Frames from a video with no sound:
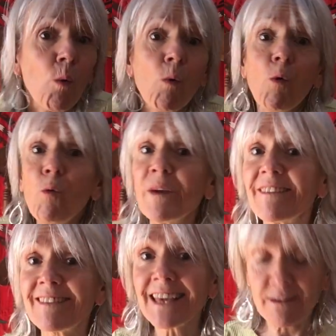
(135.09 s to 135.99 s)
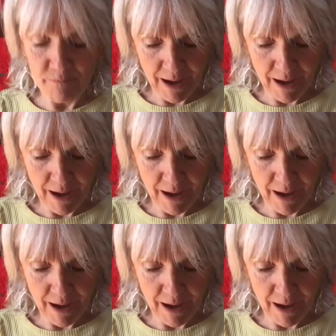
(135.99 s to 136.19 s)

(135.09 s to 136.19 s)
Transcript: all we see of